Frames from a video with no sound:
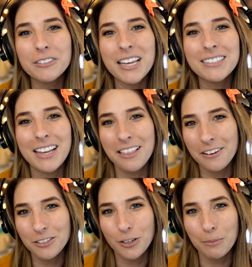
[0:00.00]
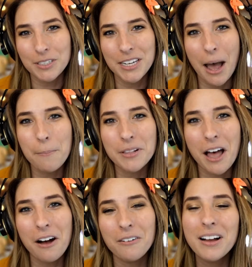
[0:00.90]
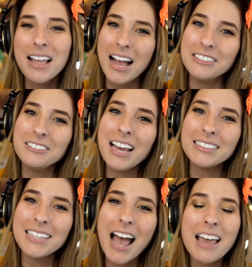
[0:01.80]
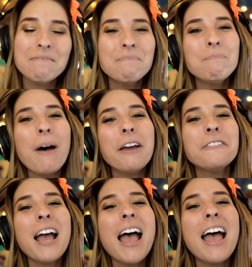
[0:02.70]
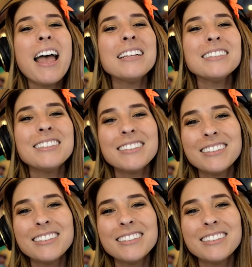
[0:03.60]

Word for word: links in the description down below. Until next time, bye friends!